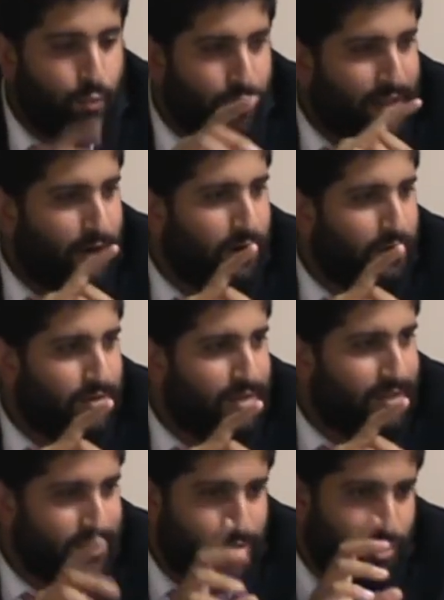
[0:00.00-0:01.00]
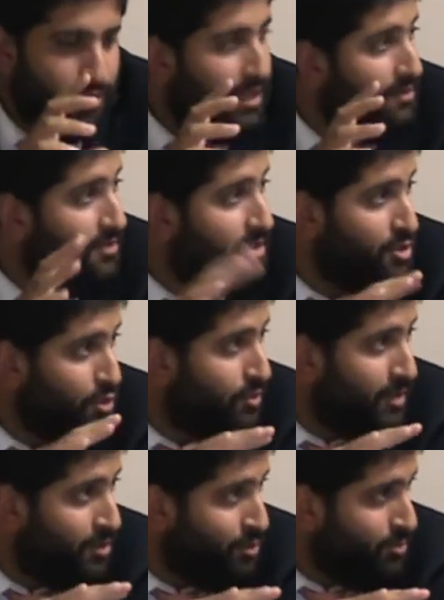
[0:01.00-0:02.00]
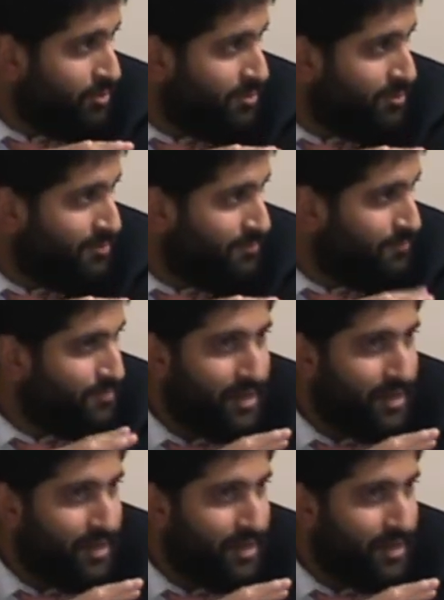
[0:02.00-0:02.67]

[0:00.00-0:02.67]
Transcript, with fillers: What that article did is took a lot of things you already knew yeah.